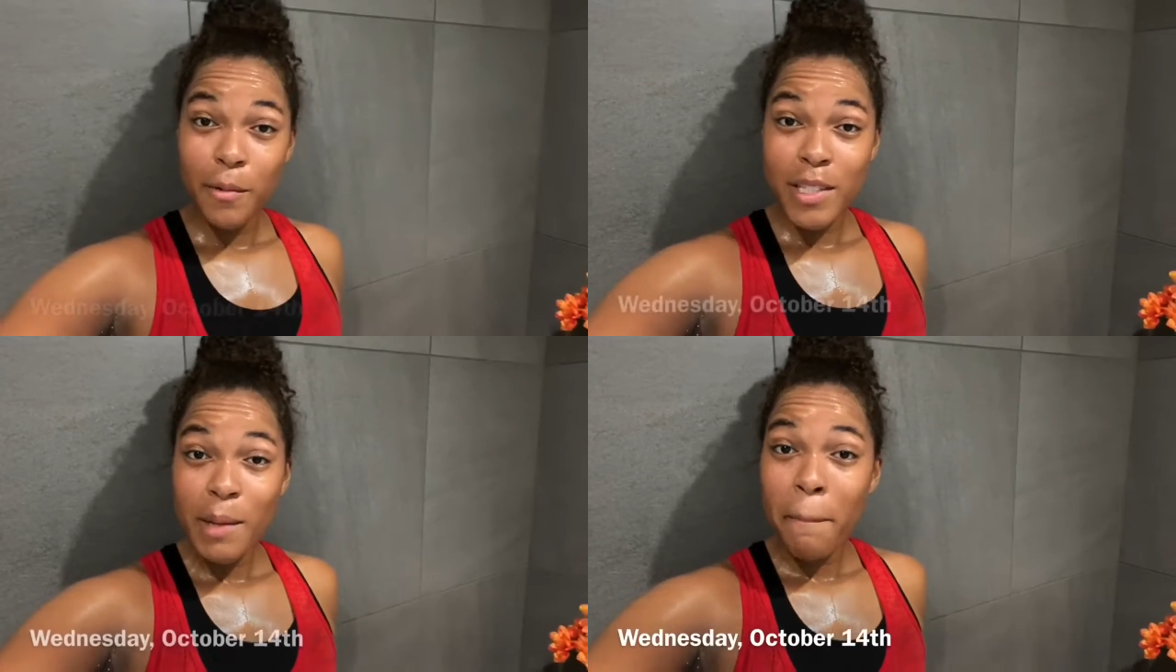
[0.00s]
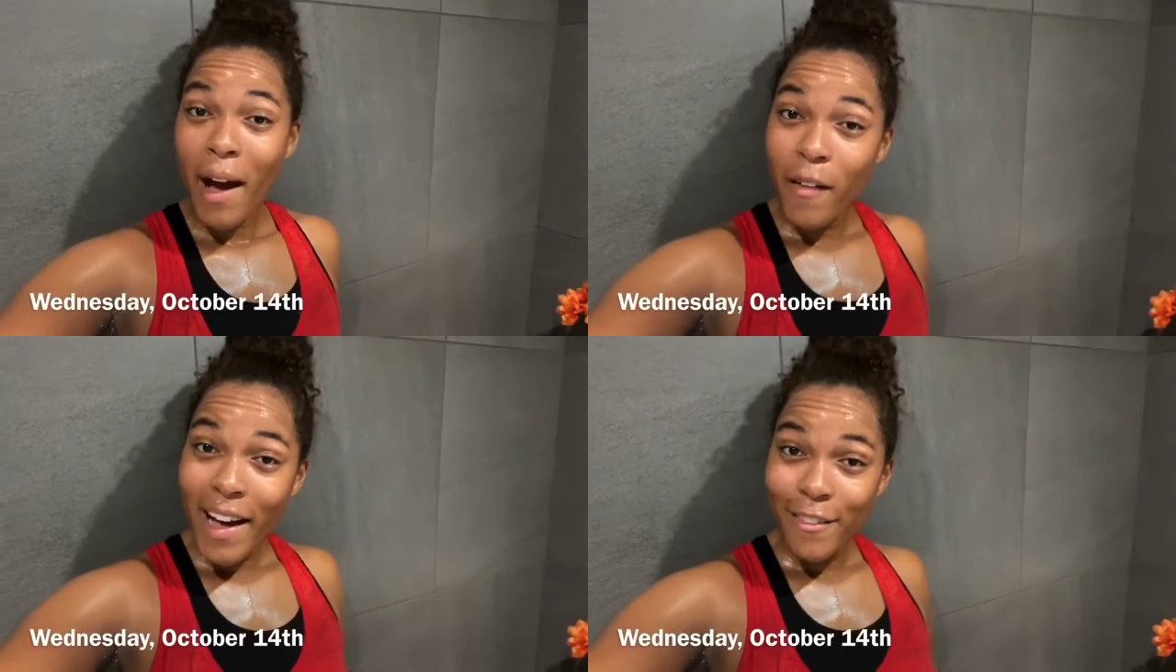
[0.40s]
was
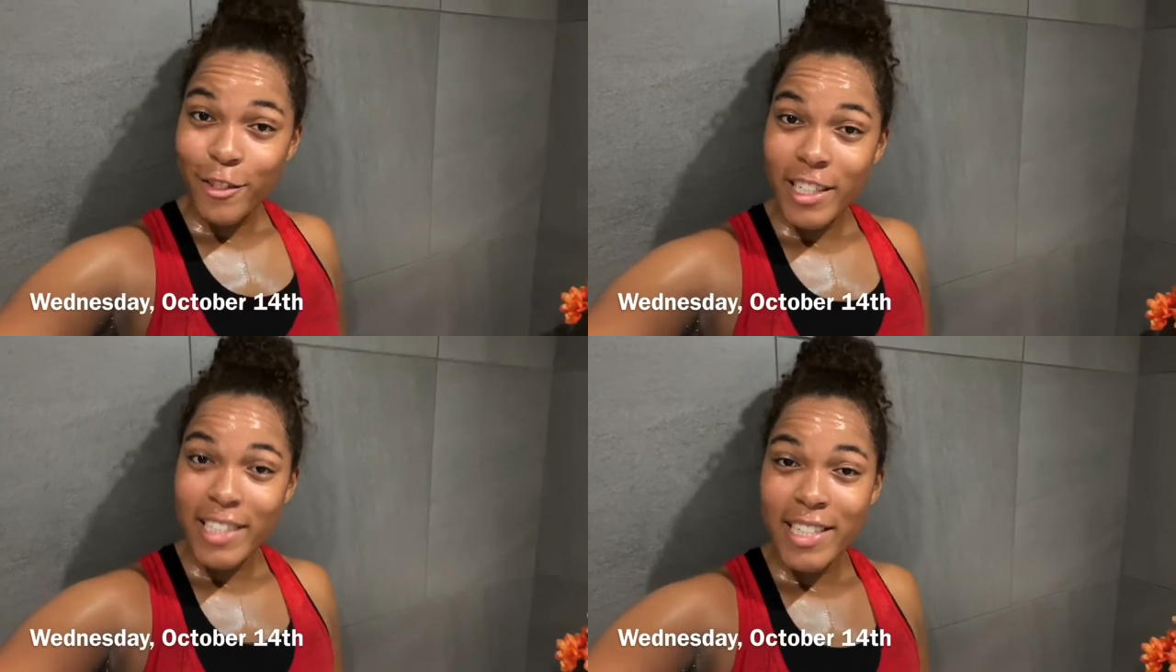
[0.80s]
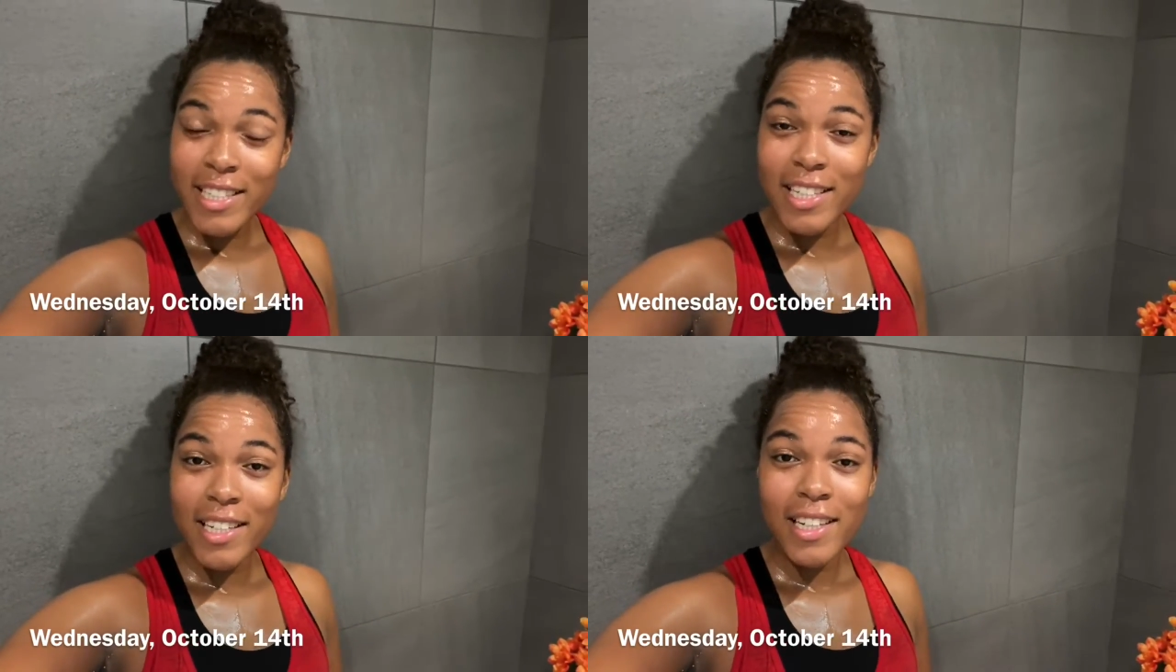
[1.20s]
Mount
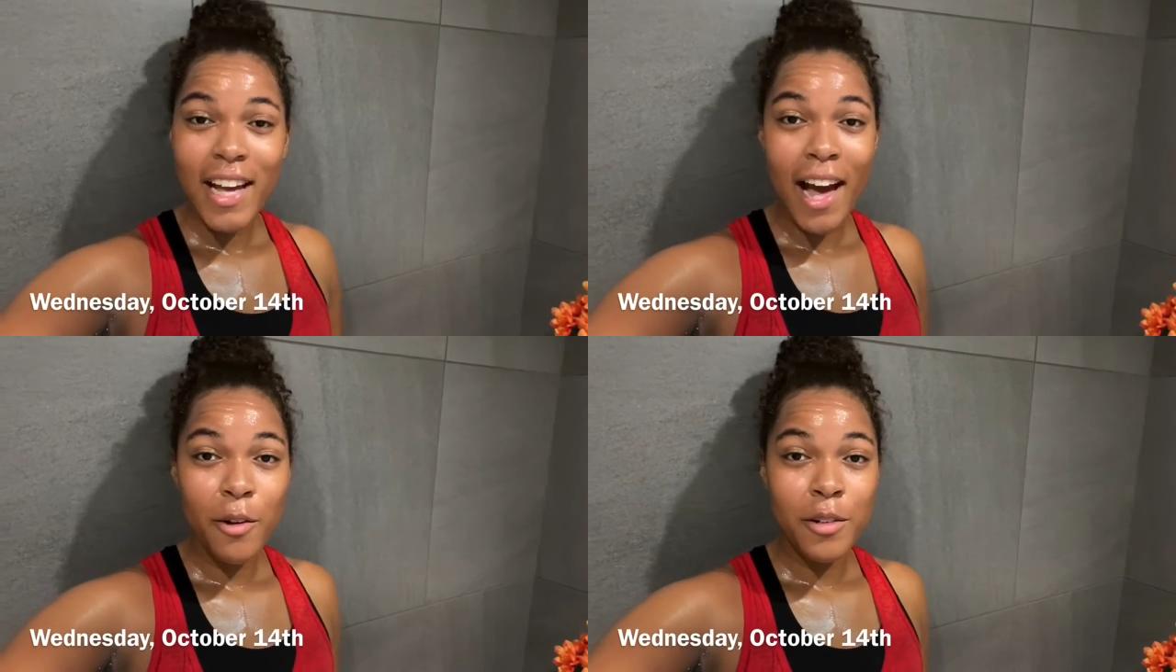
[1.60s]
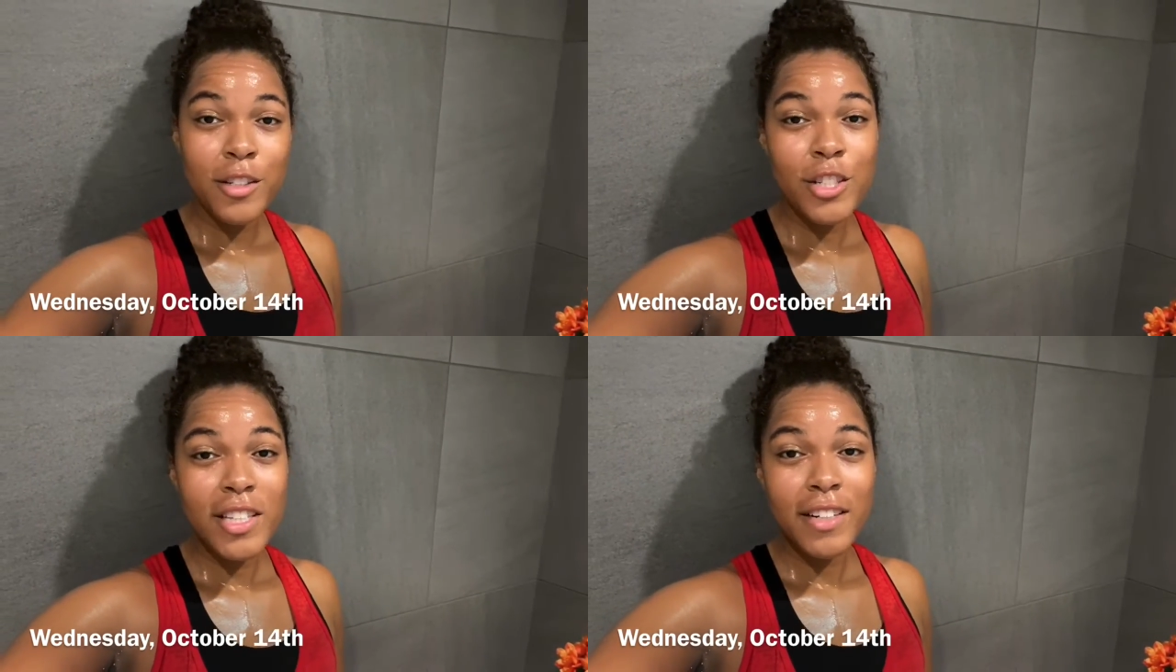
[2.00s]
Everest at
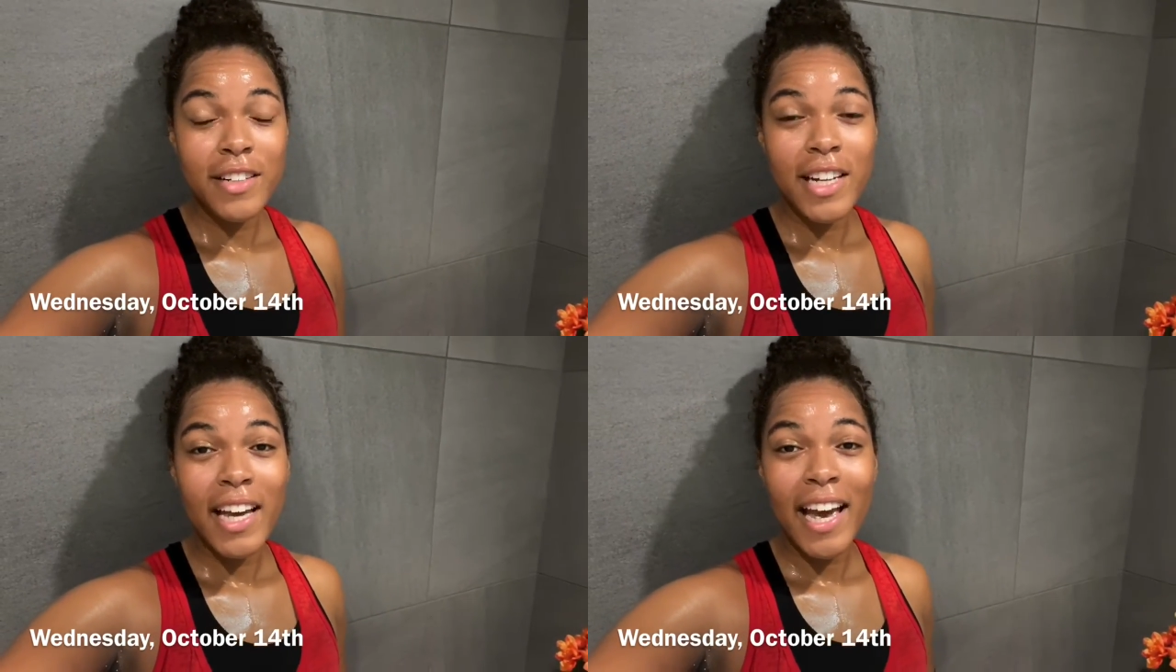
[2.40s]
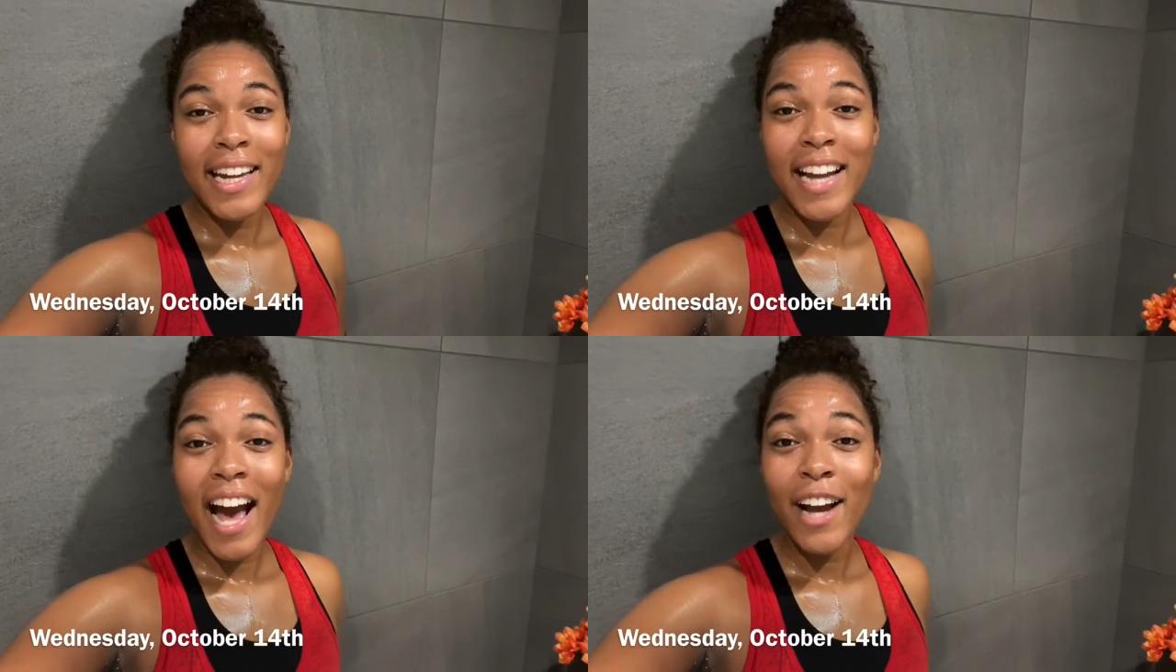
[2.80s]
Orange Theory,
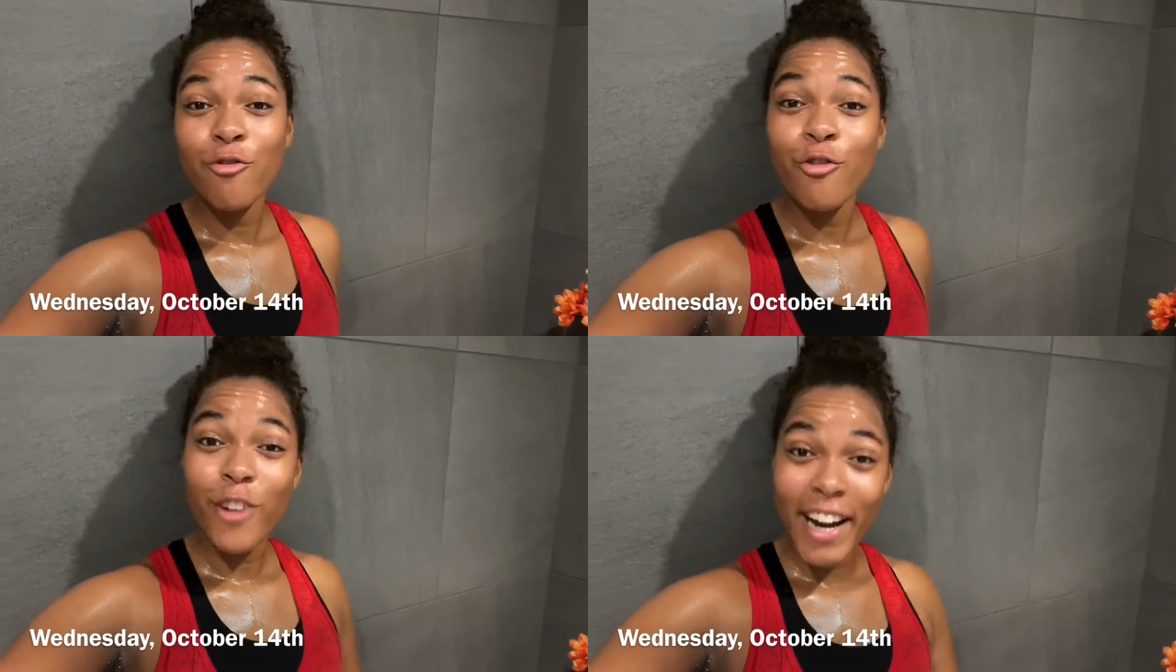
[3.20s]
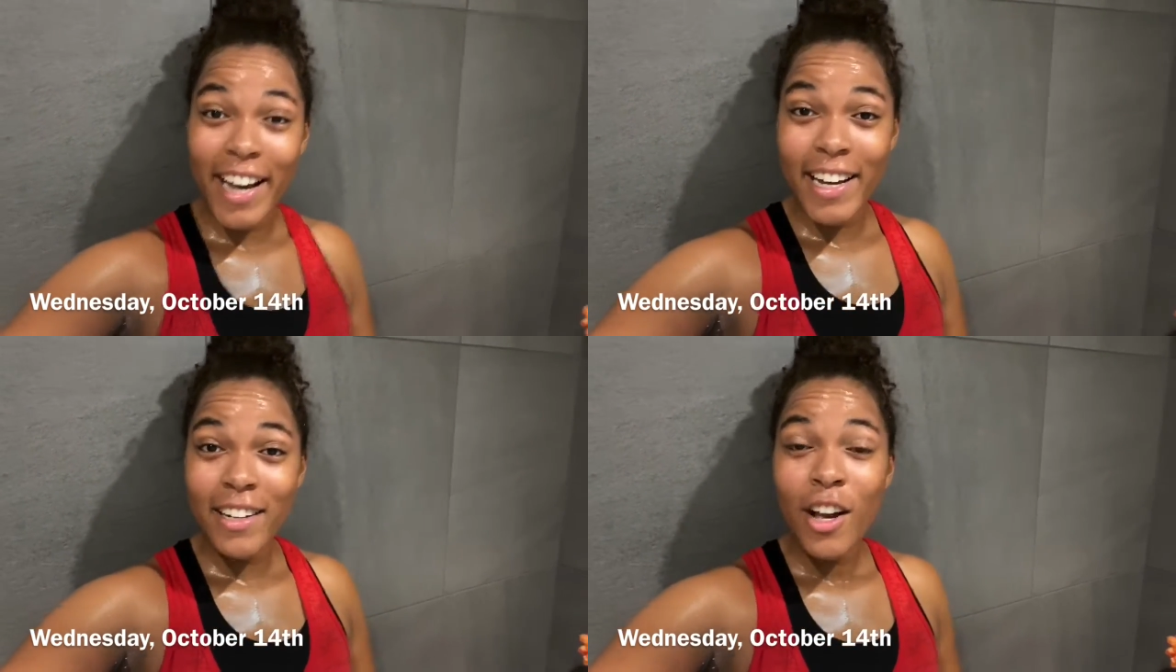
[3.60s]
and I
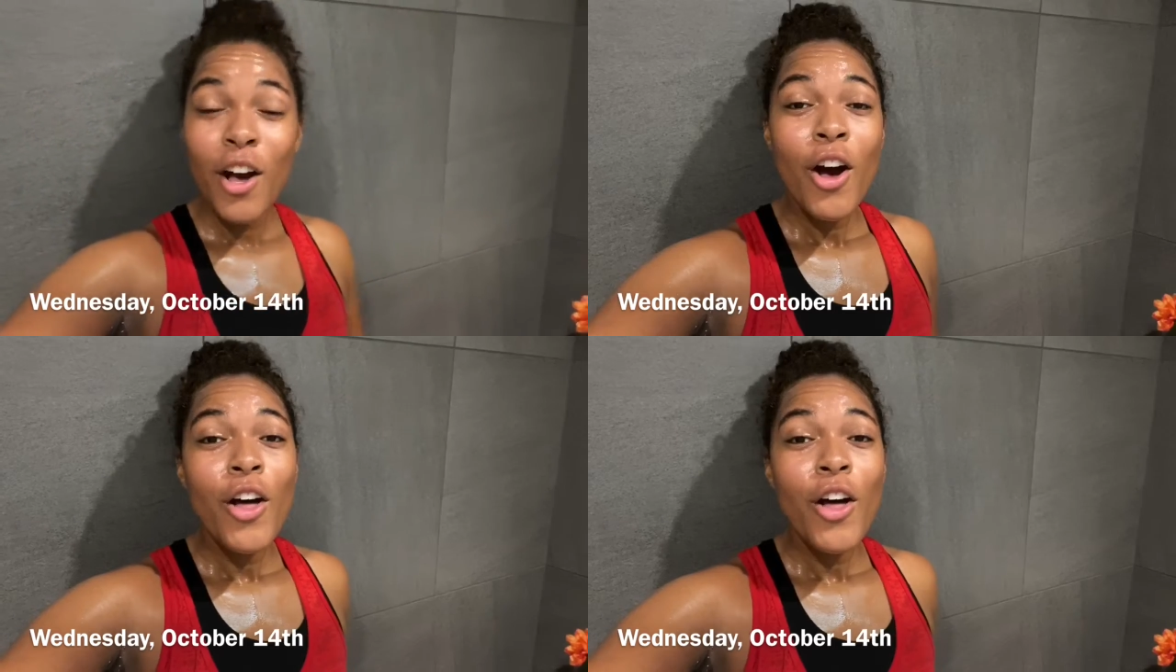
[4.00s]
ran